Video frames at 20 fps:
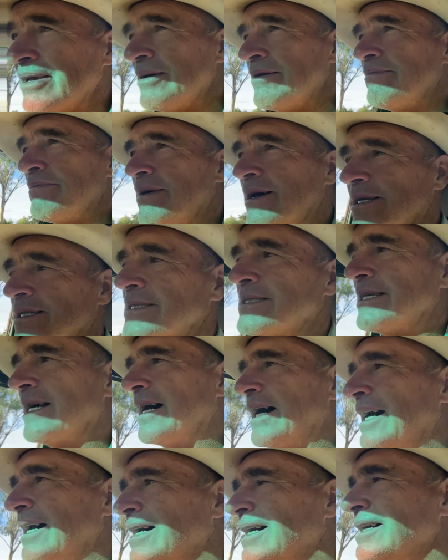but
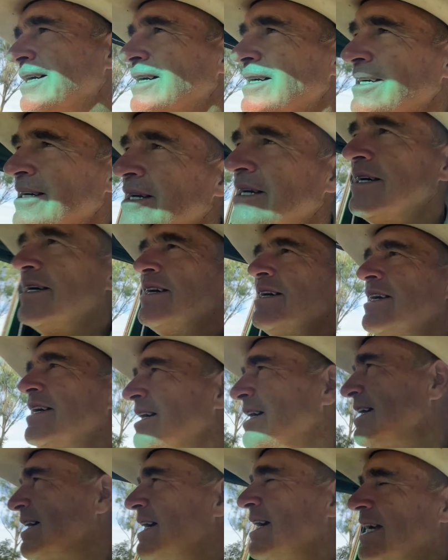
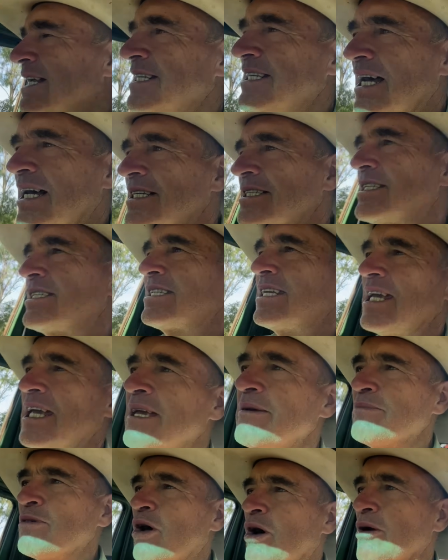it does
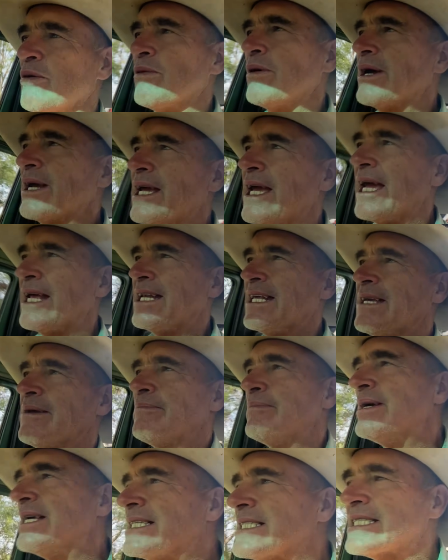seem like we're getting
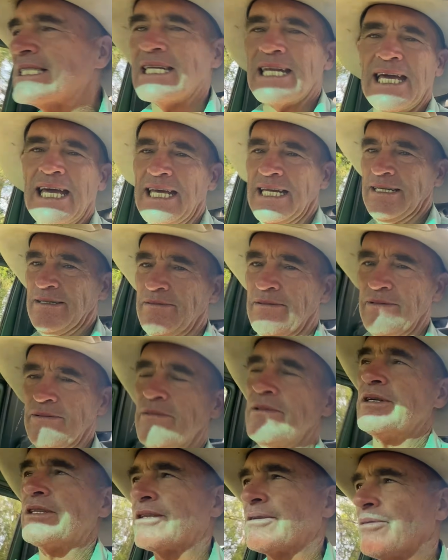misled
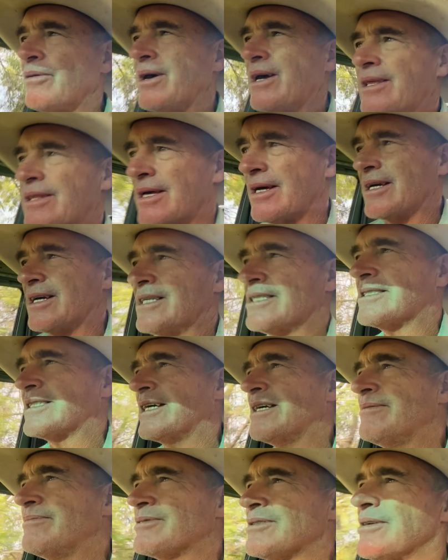with the weather. It
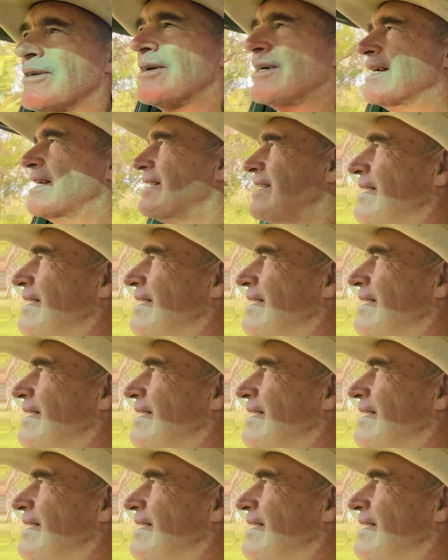seems like